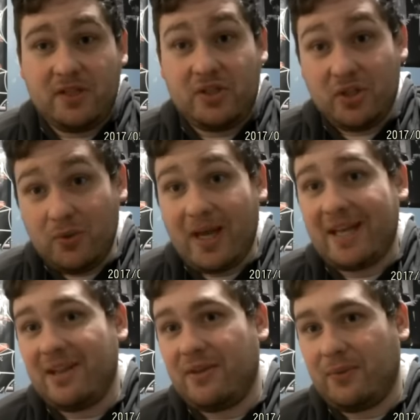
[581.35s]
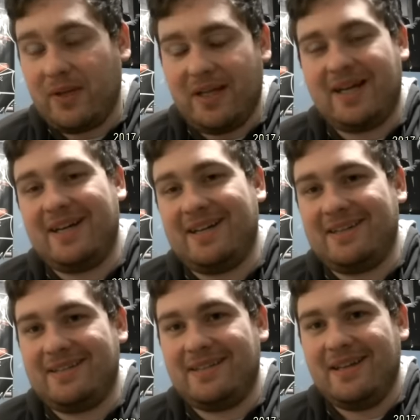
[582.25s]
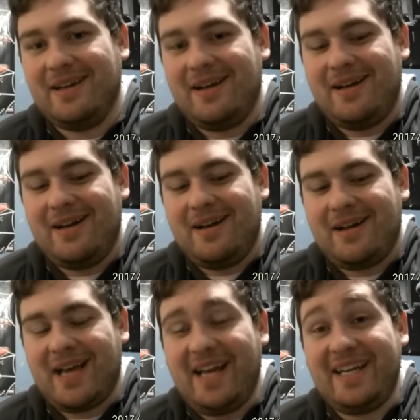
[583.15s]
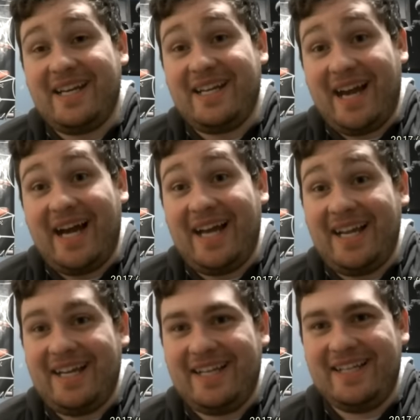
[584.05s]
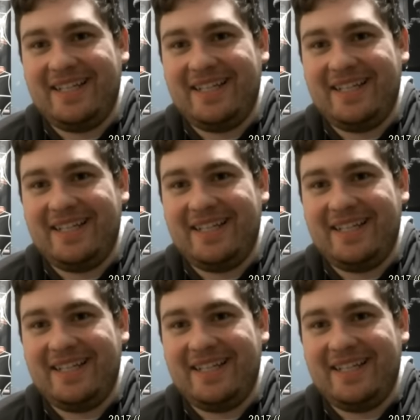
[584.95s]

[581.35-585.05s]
two out of the three guys kind of died.